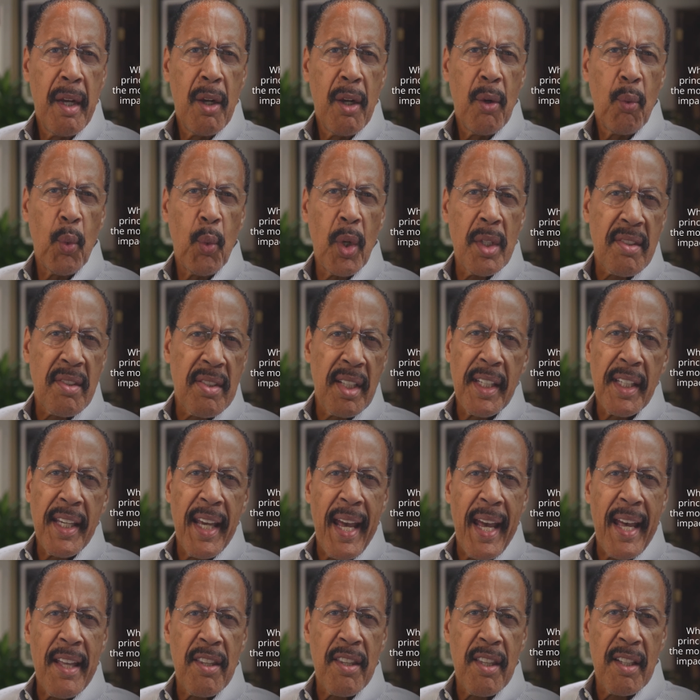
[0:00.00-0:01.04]
Once he
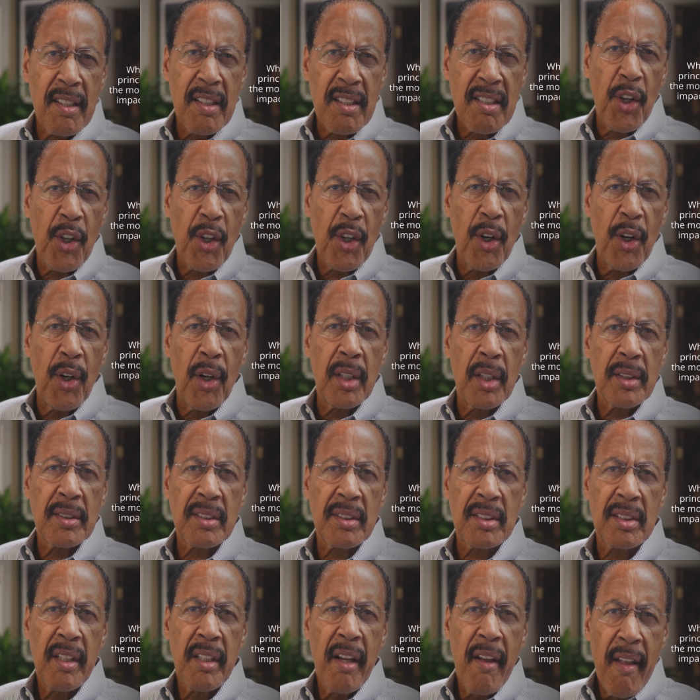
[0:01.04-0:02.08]
gathered his
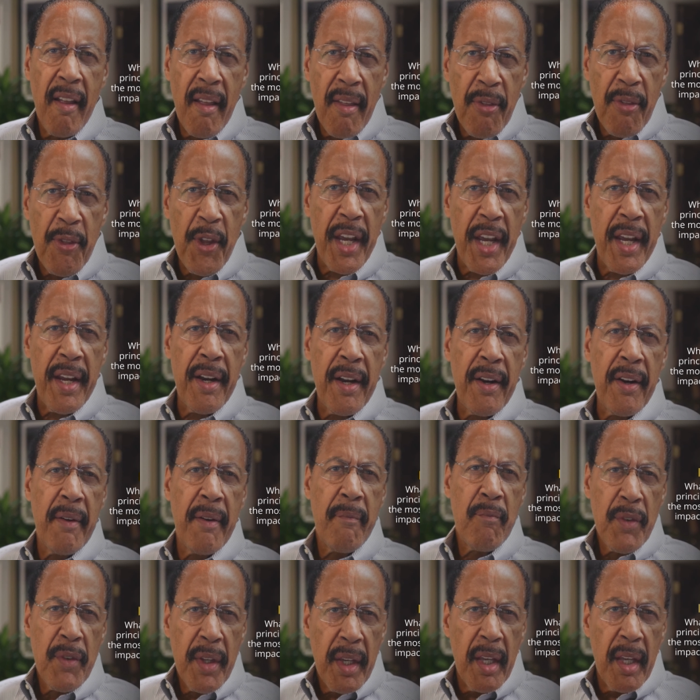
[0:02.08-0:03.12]
thoughts,
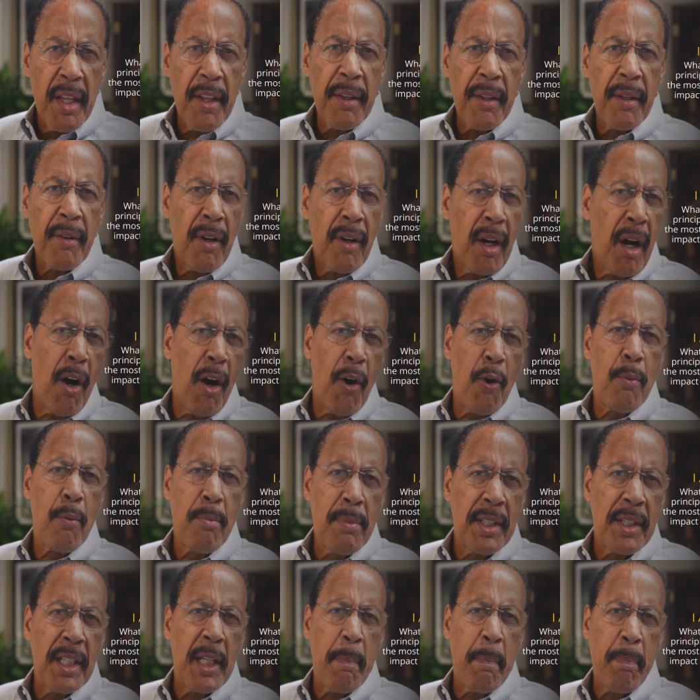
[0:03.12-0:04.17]
there in
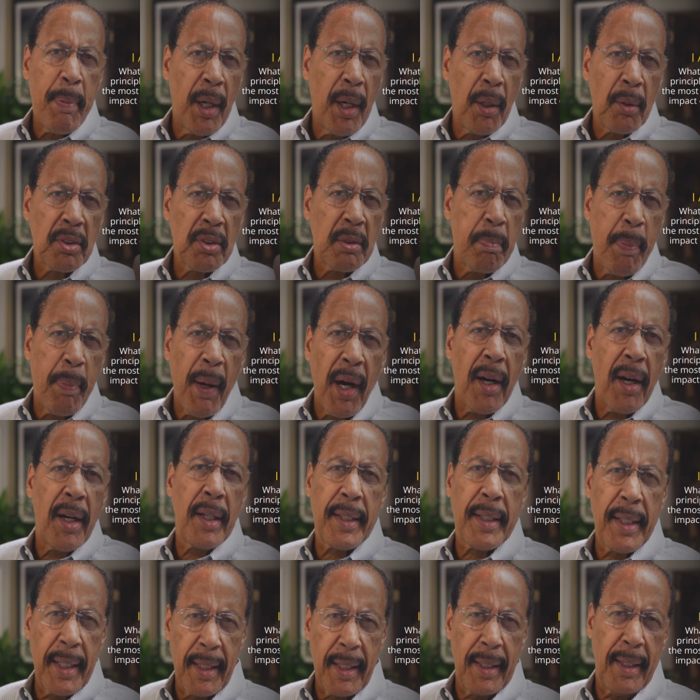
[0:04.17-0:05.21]
Home Depot's
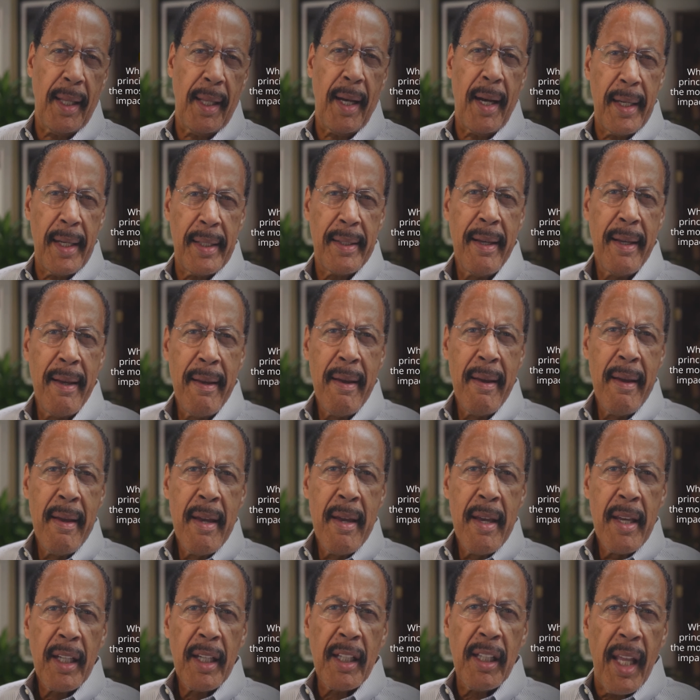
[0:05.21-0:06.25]
parking lot,
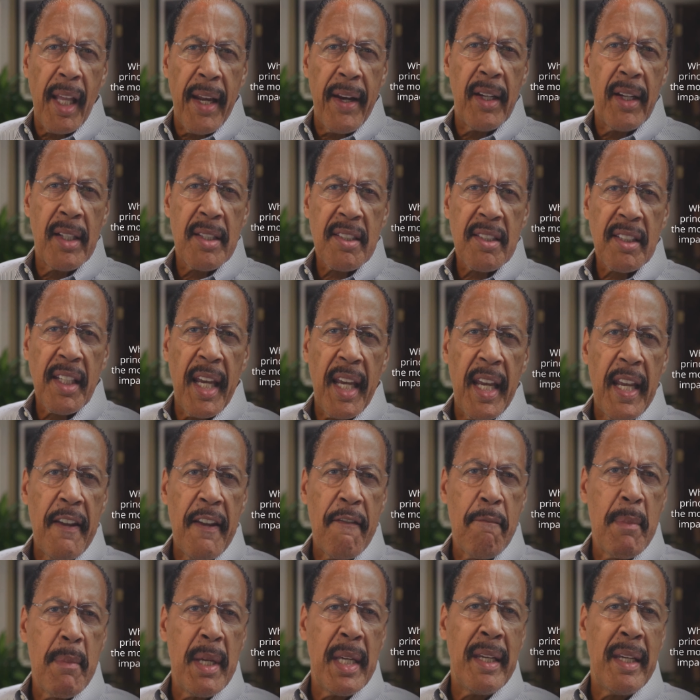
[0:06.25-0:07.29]
Clarence gave
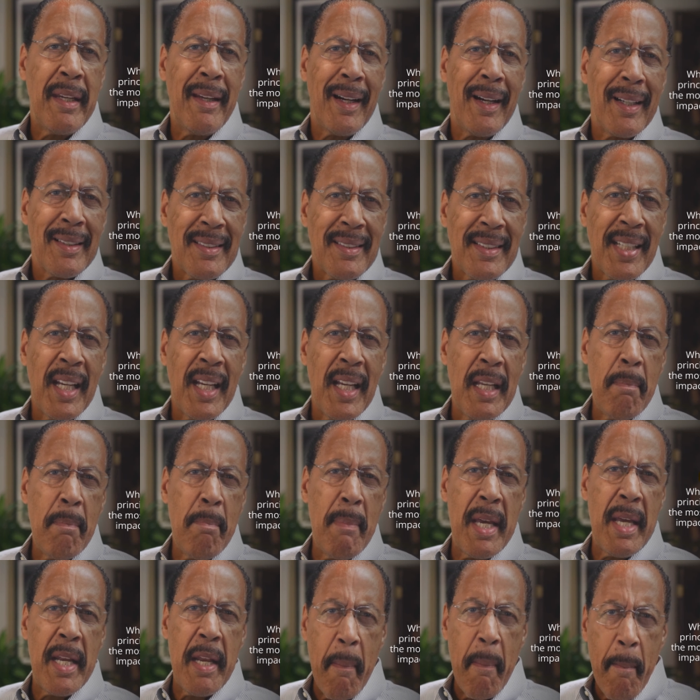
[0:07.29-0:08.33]
me a ten
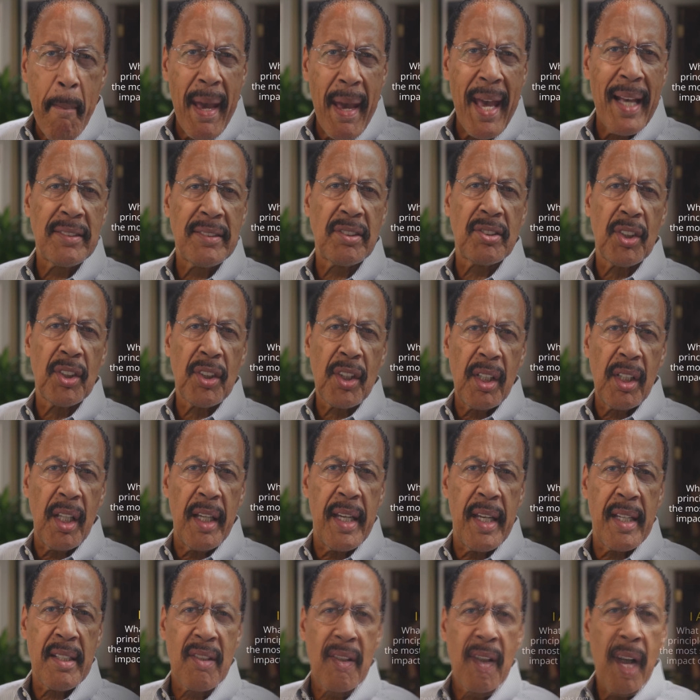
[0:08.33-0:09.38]
minute
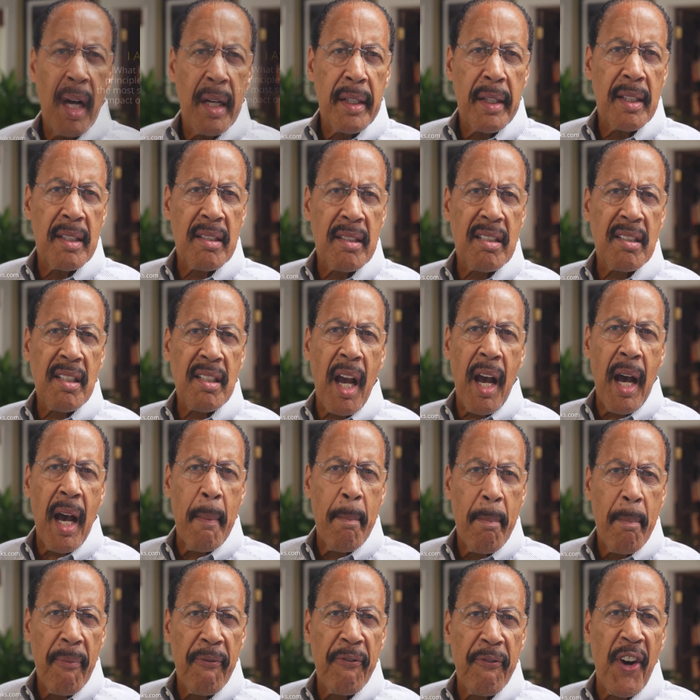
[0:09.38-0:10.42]
masterclass on his
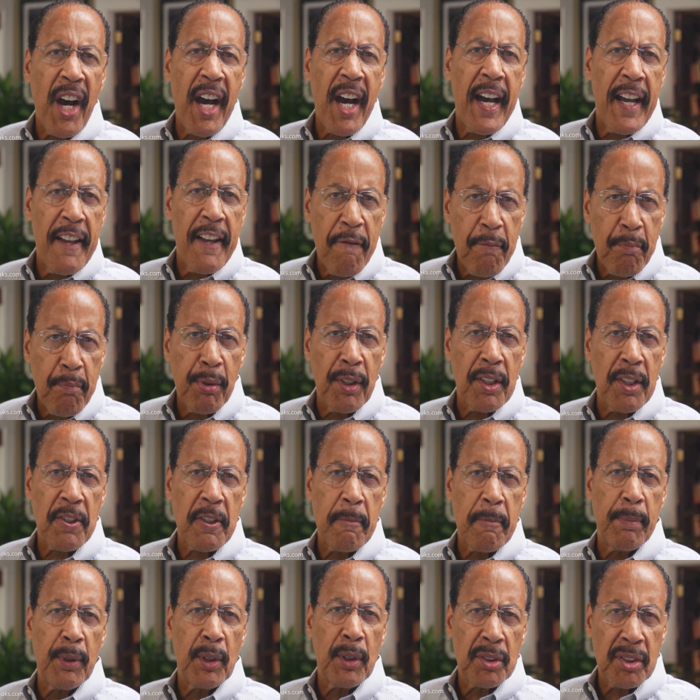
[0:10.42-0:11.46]
top five
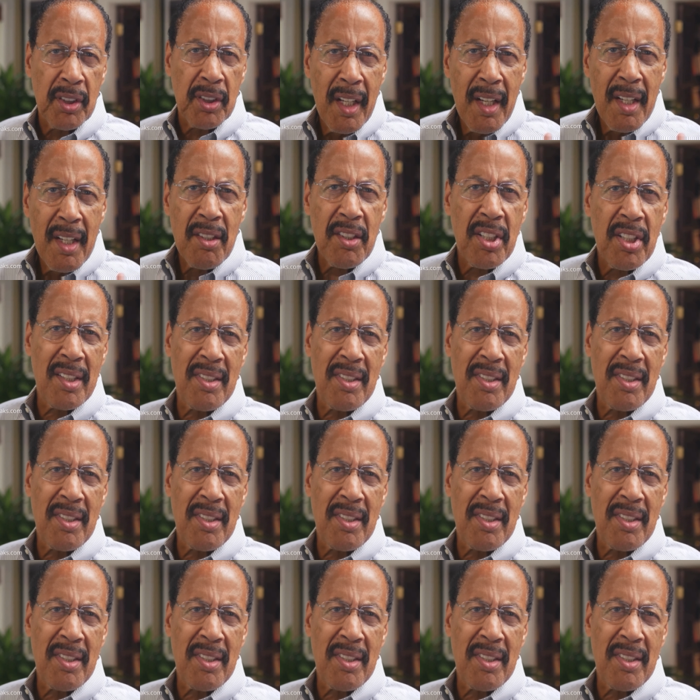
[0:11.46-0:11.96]
principles to